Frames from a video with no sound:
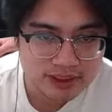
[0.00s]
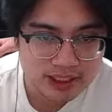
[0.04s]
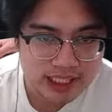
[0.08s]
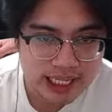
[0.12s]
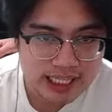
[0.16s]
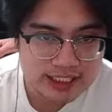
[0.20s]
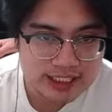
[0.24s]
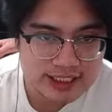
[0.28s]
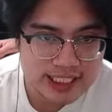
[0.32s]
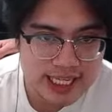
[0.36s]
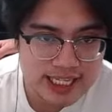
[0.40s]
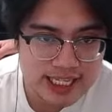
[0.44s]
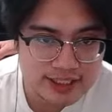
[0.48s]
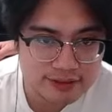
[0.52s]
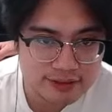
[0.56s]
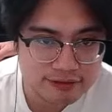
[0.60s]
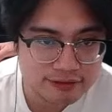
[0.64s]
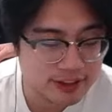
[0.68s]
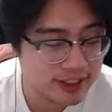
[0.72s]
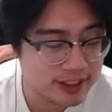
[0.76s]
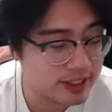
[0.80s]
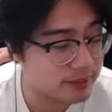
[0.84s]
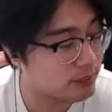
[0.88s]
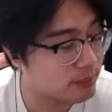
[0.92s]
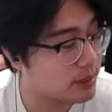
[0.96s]
And she has a
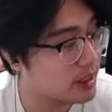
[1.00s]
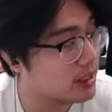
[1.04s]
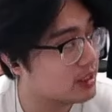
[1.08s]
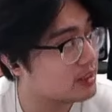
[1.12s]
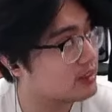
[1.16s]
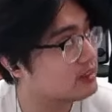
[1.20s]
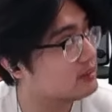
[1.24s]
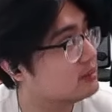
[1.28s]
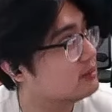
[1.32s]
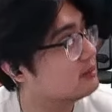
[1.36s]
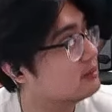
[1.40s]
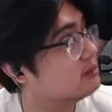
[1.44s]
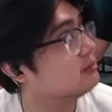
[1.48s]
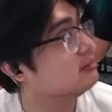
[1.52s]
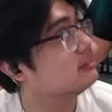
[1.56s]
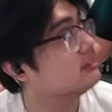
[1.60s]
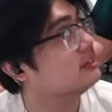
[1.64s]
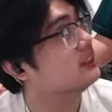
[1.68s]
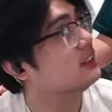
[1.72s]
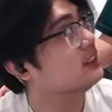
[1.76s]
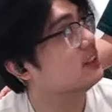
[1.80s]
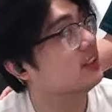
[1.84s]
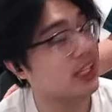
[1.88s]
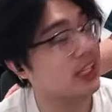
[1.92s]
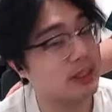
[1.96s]
freaking bug.
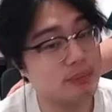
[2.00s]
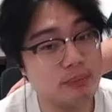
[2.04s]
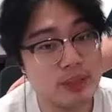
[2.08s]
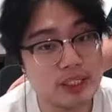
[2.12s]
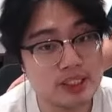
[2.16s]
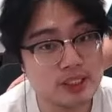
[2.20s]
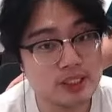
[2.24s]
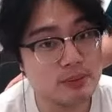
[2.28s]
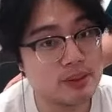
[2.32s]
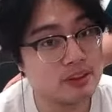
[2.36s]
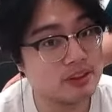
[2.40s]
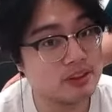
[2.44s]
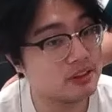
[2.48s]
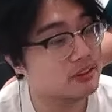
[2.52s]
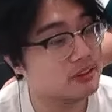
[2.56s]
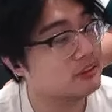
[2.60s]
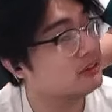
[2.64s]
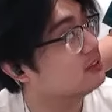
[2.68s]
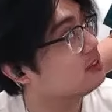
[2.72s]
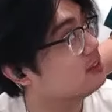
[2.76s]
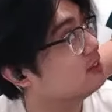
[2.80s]
Invisible, no?